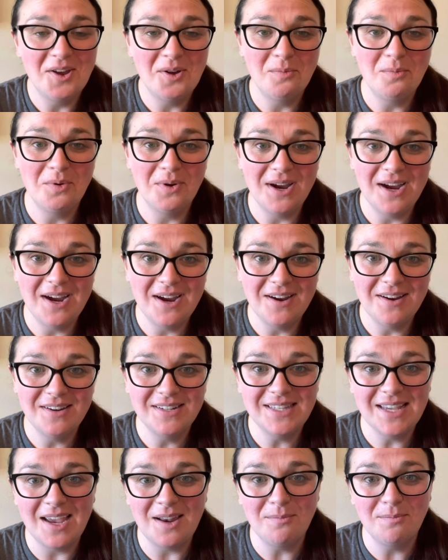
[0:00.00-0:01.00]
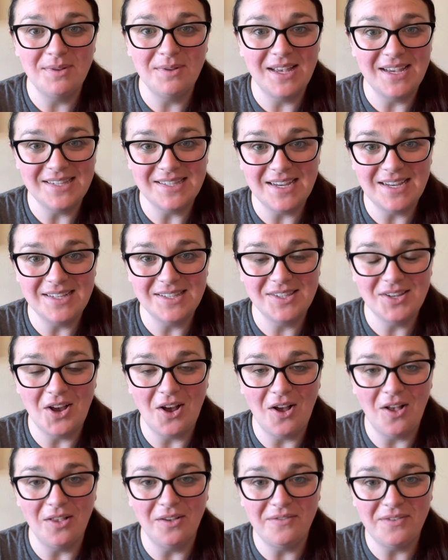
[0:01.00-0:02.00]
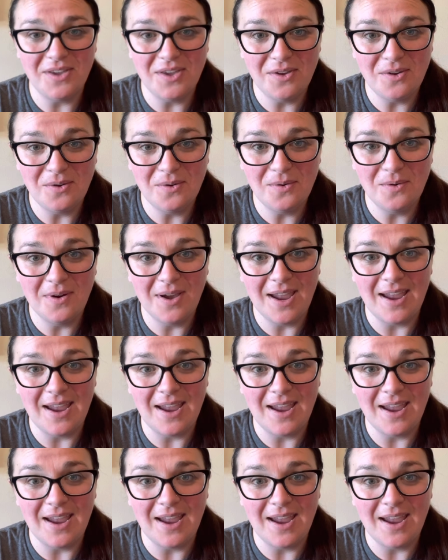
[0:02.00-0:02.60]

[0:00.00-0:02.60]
Prayers and blessings to all of you,